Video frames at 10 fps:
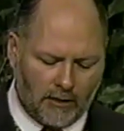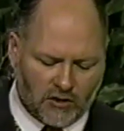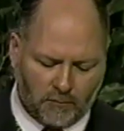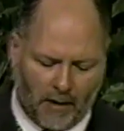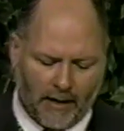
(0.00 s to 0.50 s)

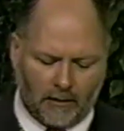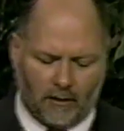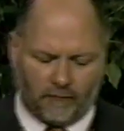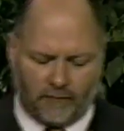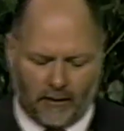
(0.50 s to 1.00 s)
In spite
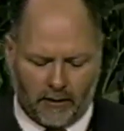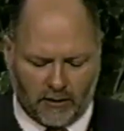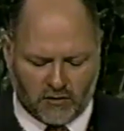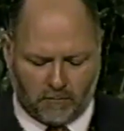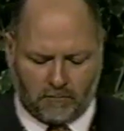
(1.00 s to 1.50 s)
of
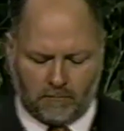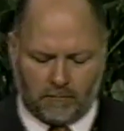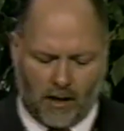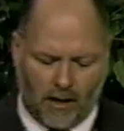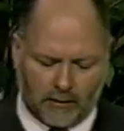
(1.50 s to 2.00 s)
various
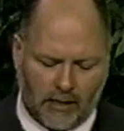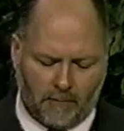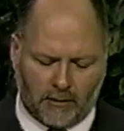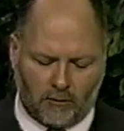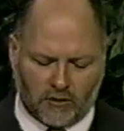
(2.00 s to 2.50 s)

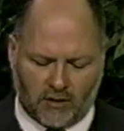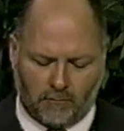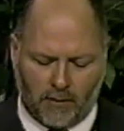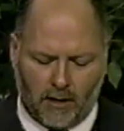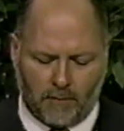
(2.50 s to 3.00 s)
chemicals
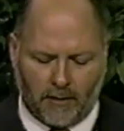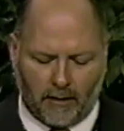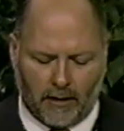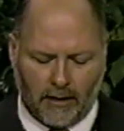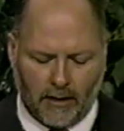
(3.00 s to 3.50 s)
in
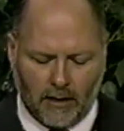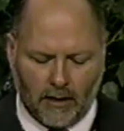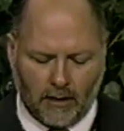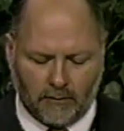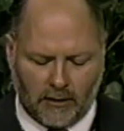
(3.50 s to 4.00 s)
barberry
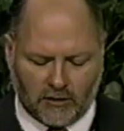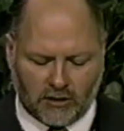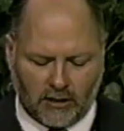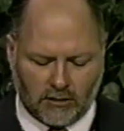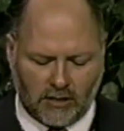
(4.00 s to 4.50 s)
that
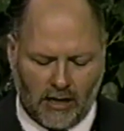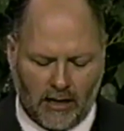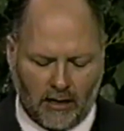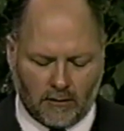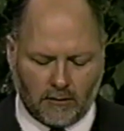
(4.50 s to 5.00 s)
it's
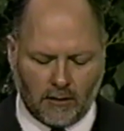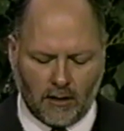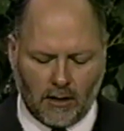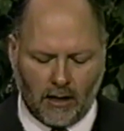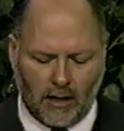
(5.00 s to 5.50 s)
contained,
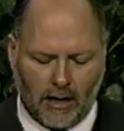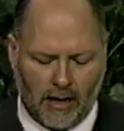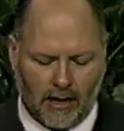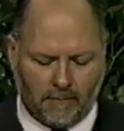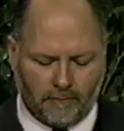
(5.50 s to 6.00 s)

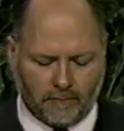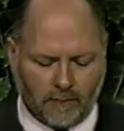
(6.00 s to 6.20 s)
they're